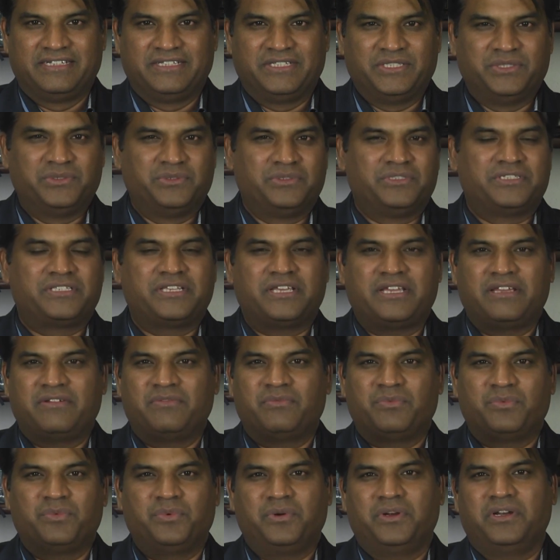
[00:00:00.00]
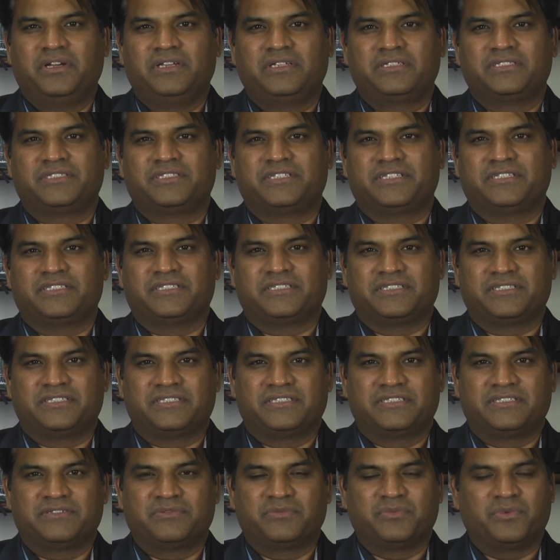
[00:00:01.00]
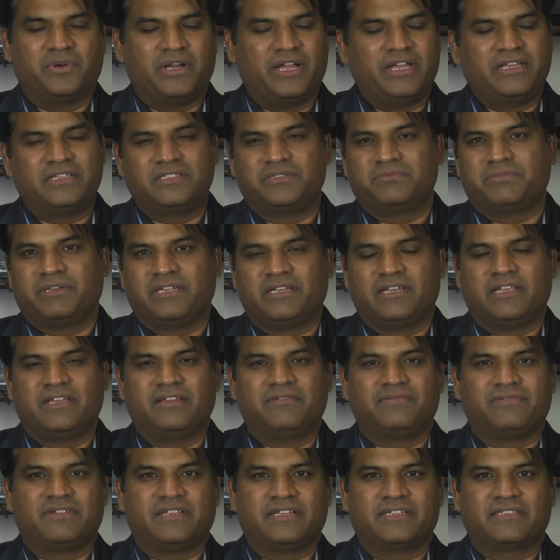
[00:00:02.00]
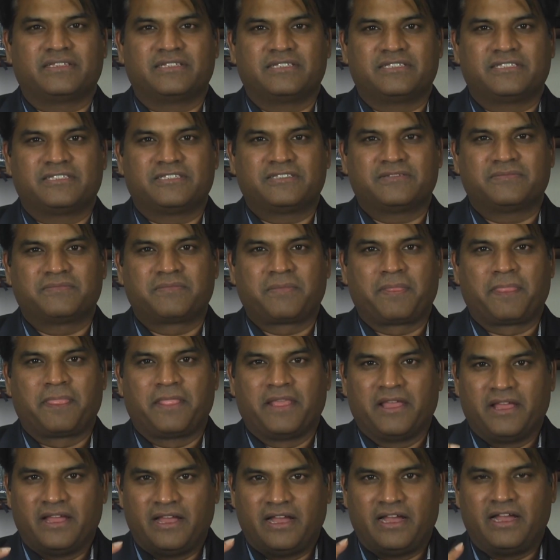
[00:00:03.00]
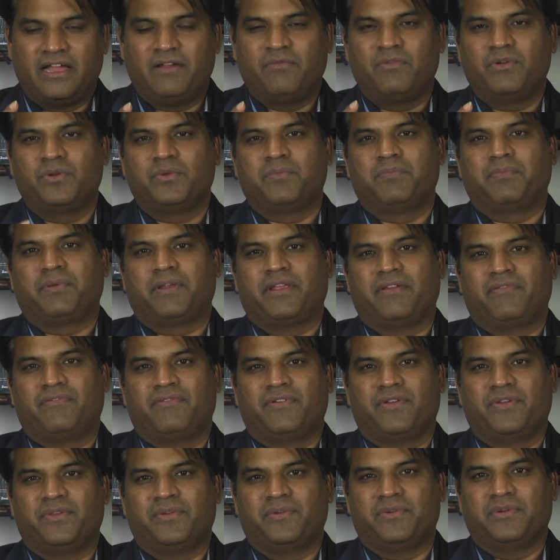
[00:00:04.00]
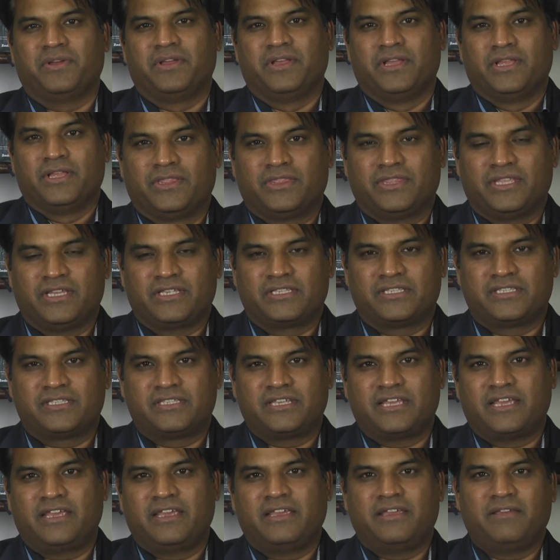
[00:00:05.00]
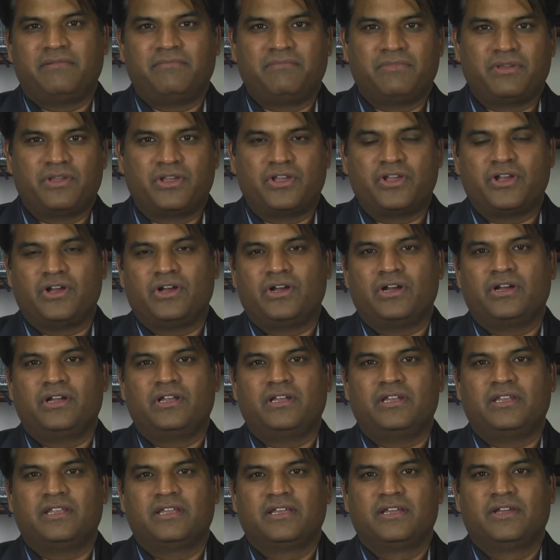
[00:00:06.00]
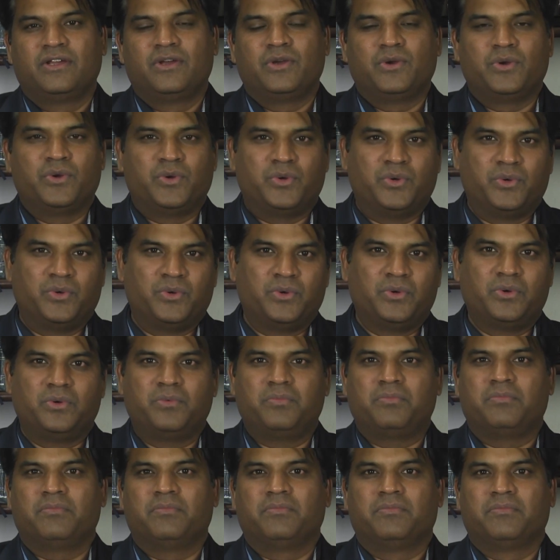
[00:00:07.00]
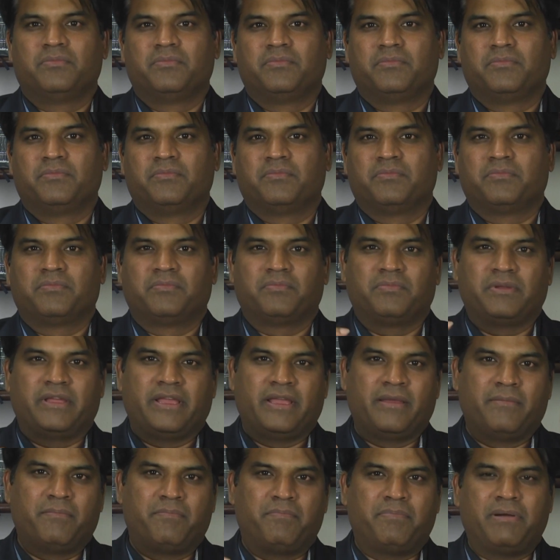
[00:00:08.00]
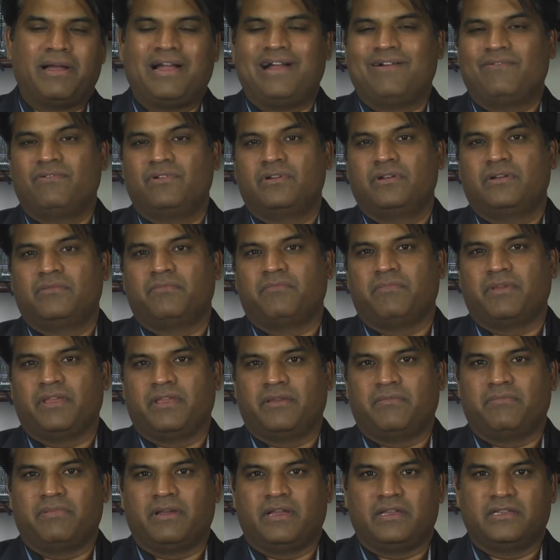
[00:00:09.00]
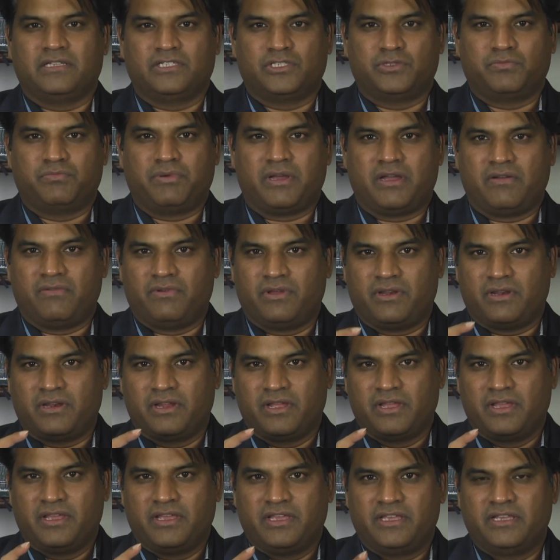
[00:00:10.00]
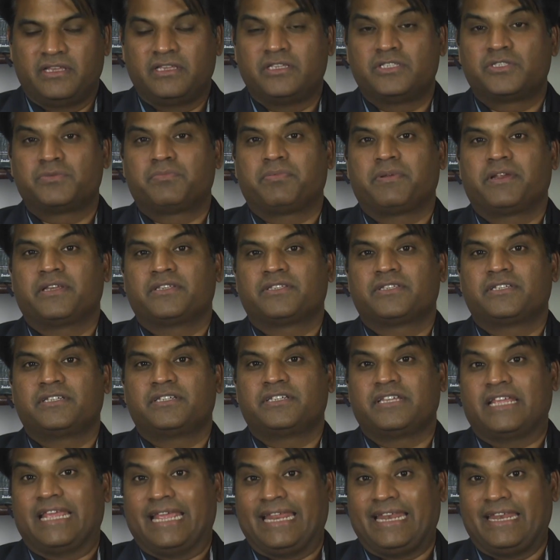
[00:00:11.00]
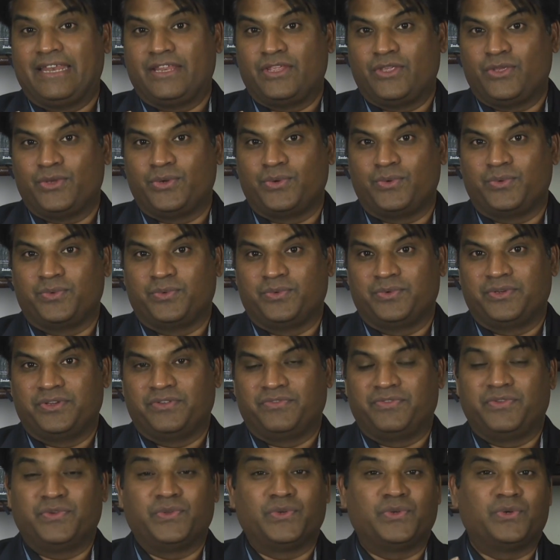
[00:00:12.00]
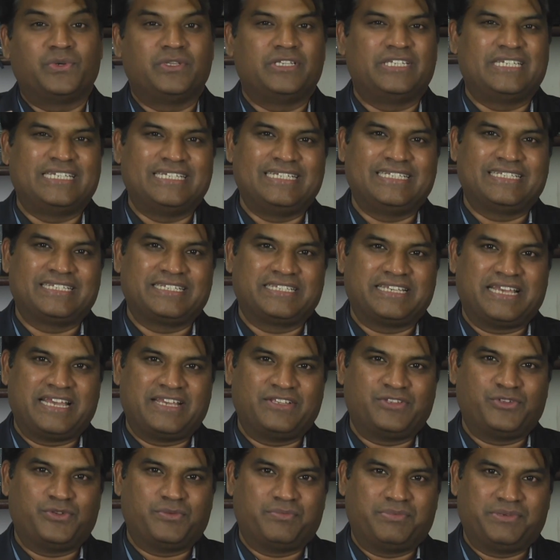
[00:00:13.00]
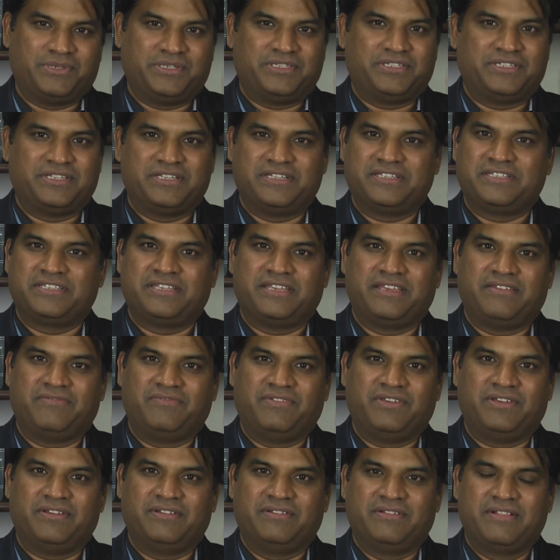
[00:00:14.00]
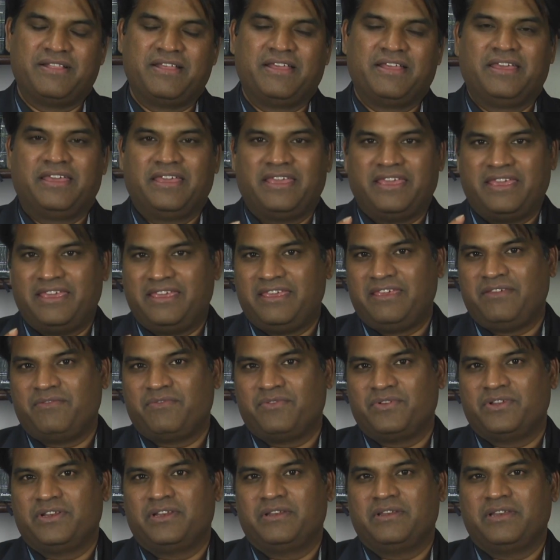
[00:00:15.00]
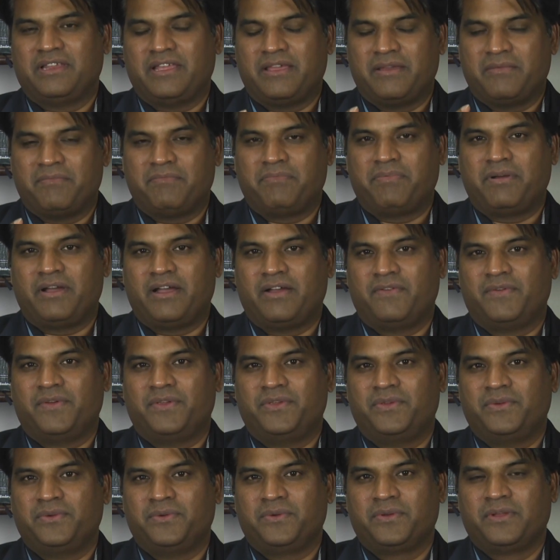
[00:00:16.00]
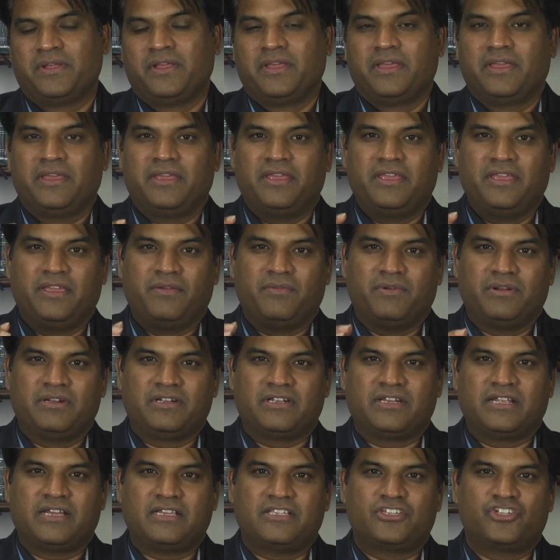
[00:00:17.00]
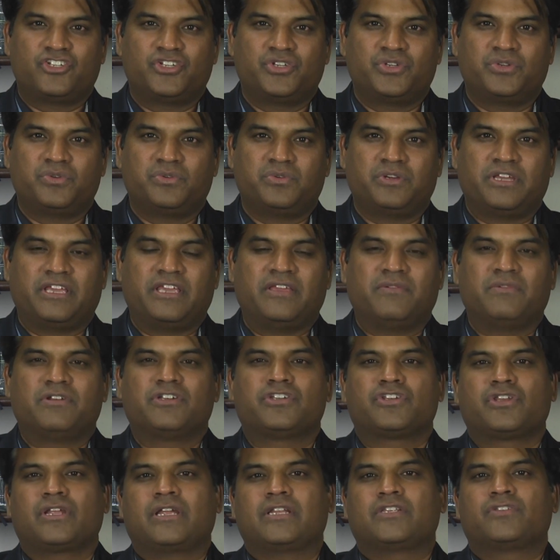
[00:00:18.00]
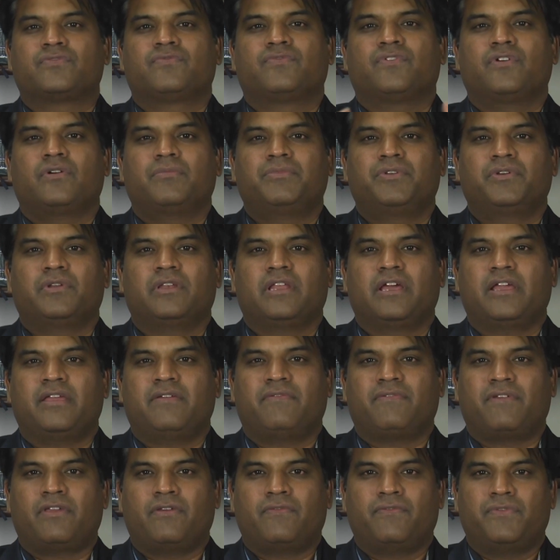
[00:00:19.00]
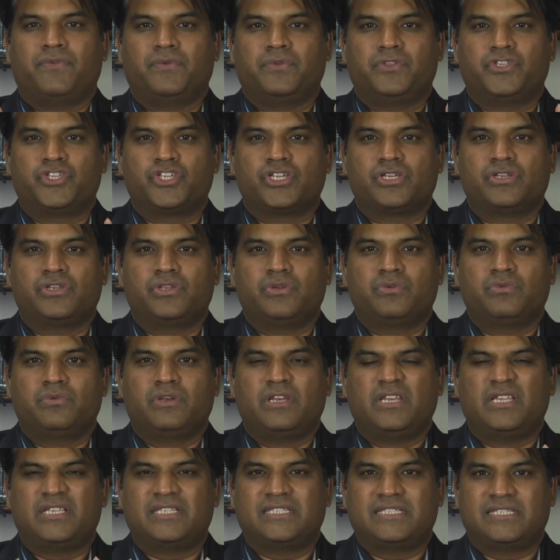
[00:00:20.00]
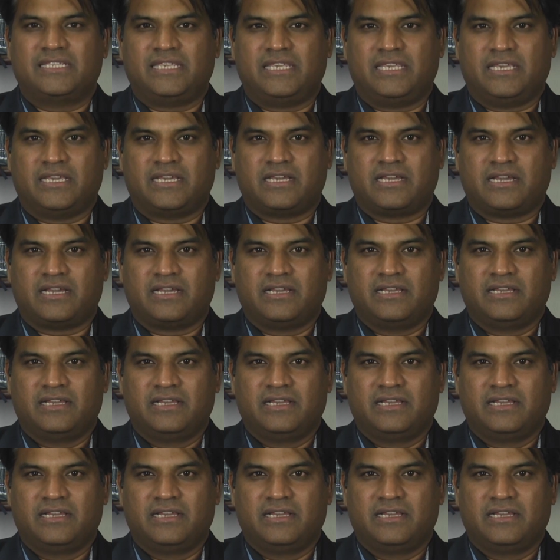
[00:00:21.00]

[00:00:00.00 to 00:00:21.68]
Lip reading: You would say, what is this? Why is my life like this? I want to pray for you. The same God who empowered me by His power is present in you if you know Jesus as your personal Savior. He will empower you. He will touch you. He will transform your life if you genuinely seek.